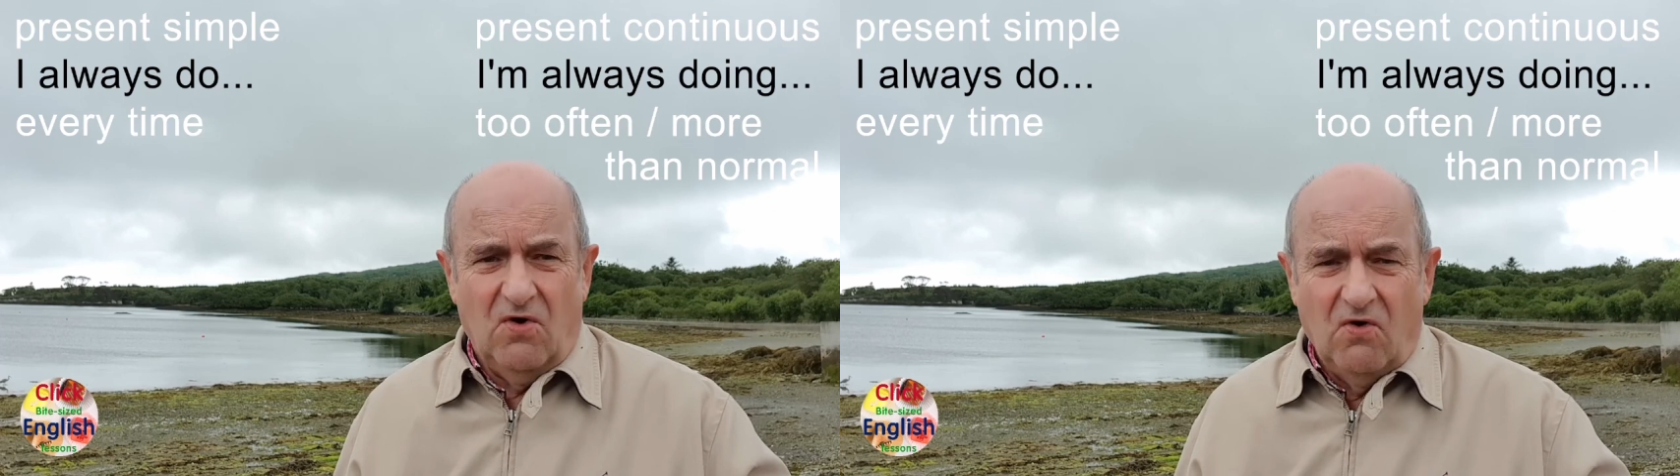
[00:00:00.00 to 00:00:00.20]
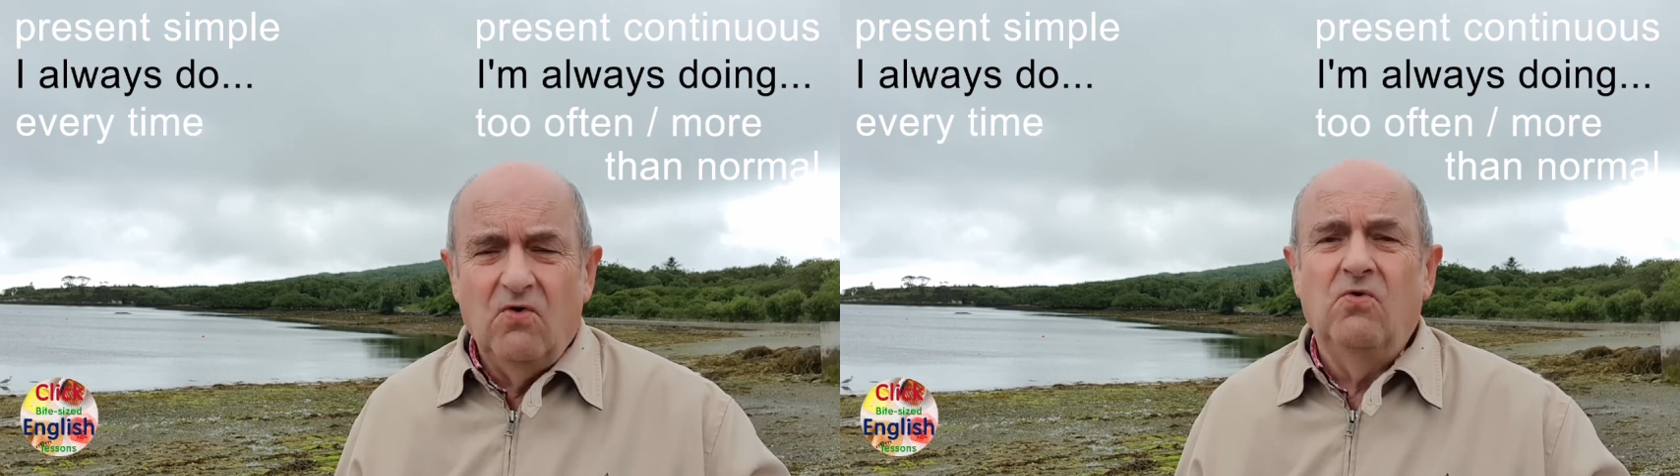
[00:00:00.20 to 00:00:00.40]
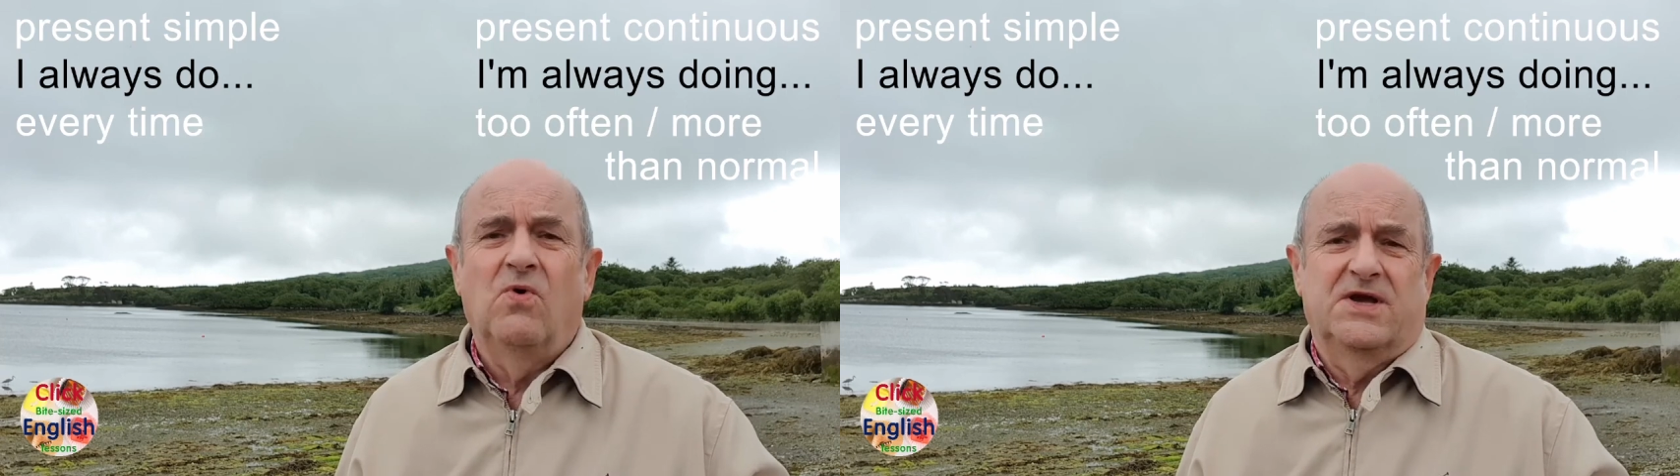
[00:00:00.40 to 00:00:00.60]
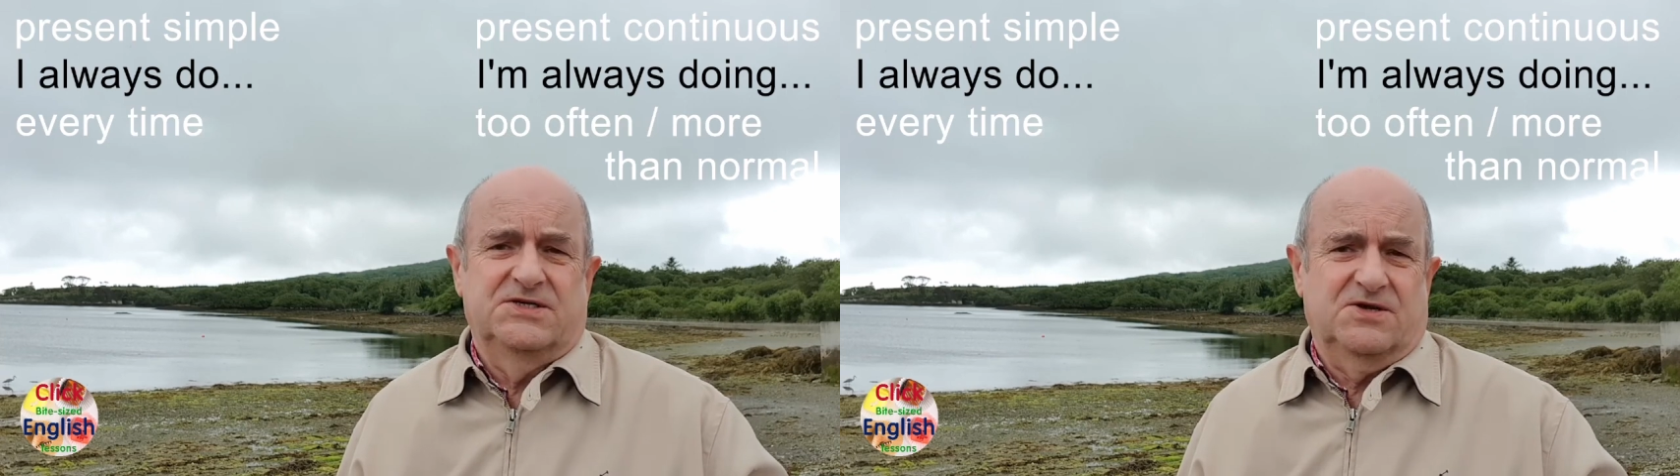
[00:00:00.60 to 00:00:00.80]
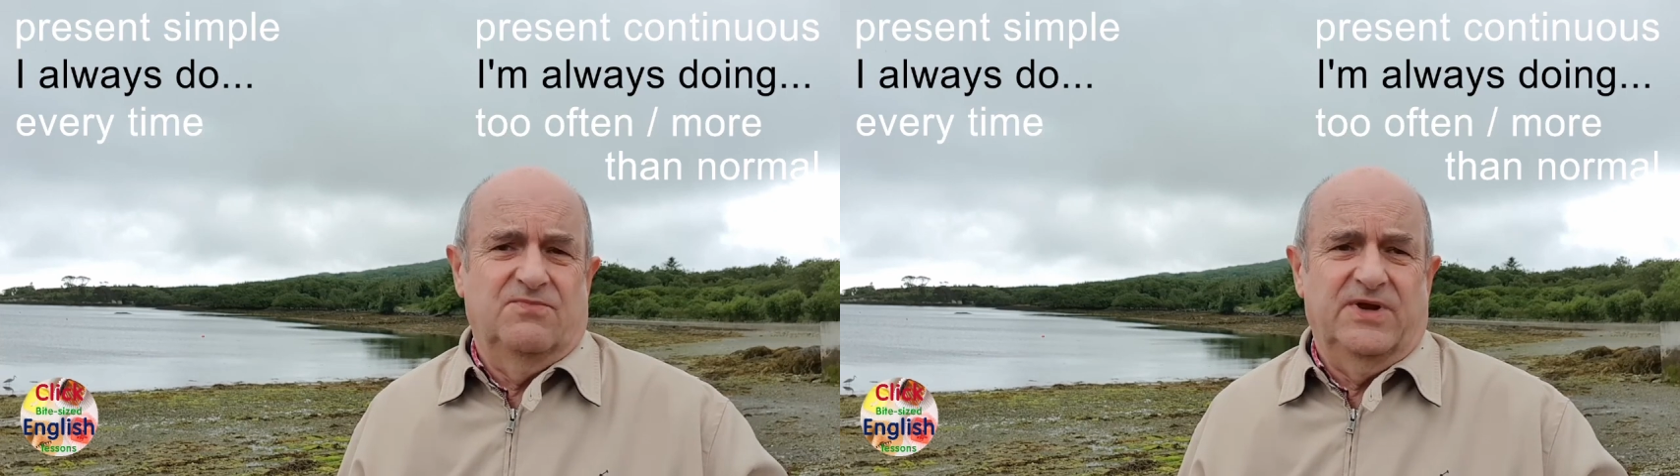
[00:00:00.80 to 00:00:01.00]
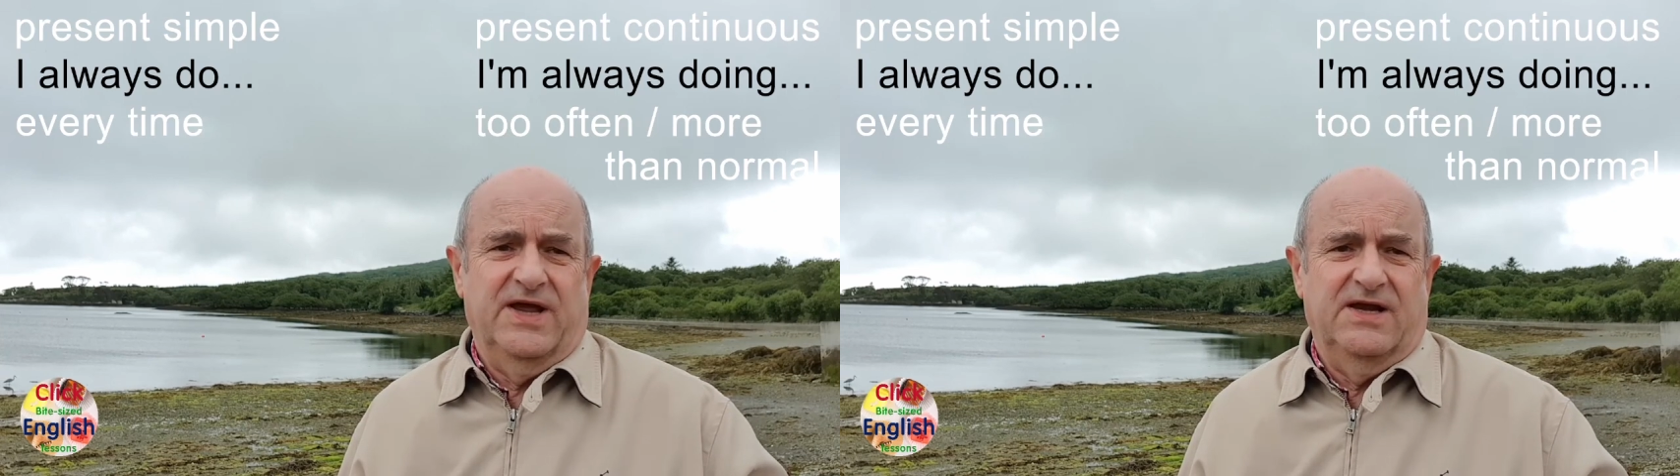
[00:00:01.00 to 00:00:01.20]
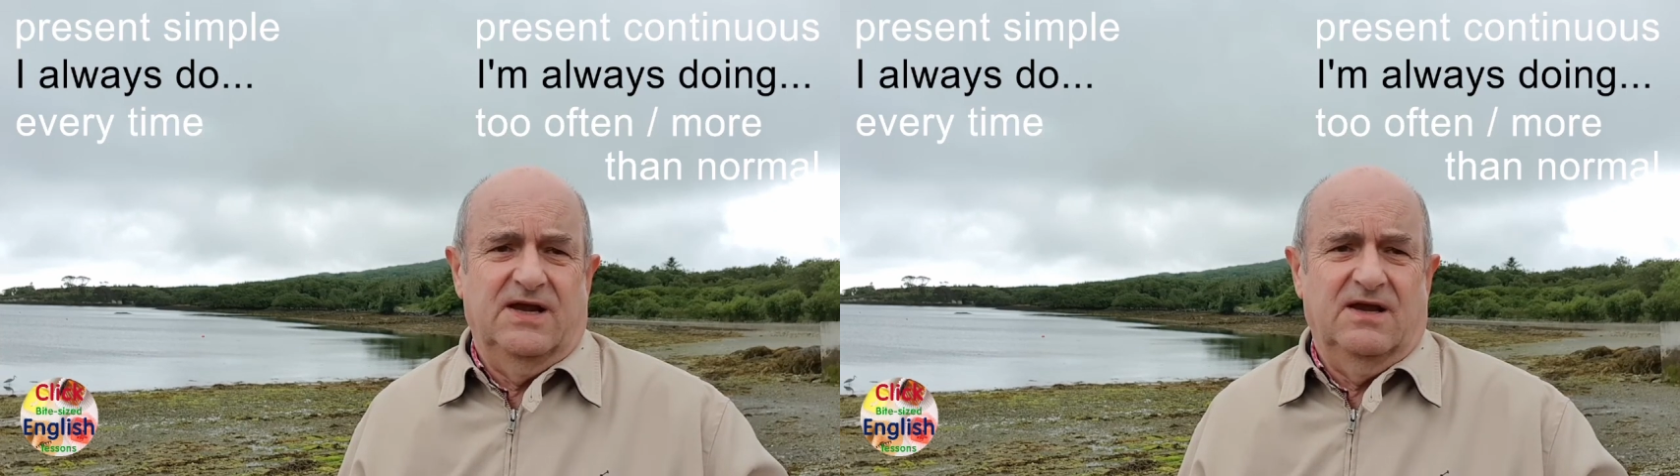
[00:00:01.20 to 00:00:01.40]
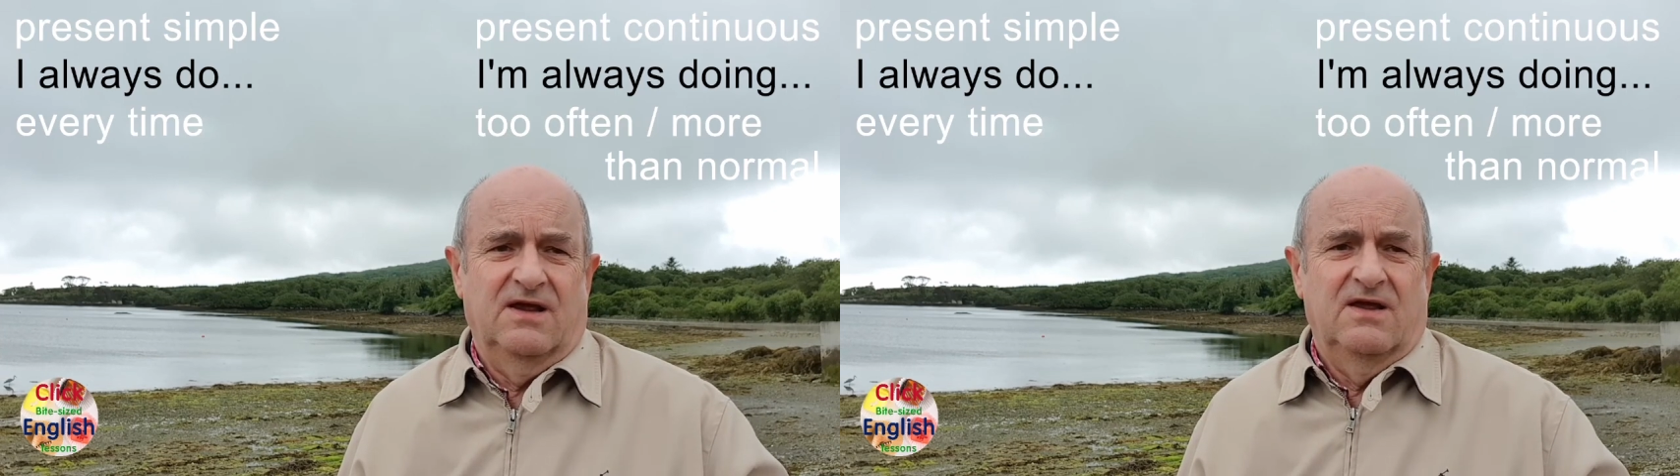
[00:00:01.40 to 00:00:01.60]
always
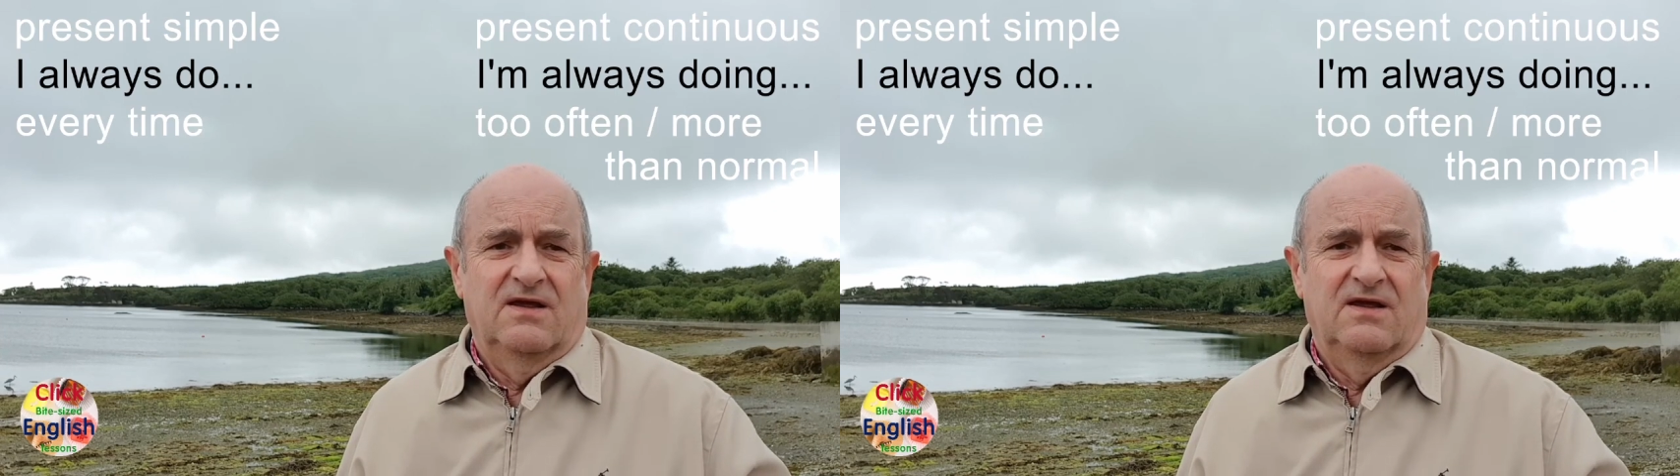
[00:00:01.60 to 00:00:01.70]
complaining.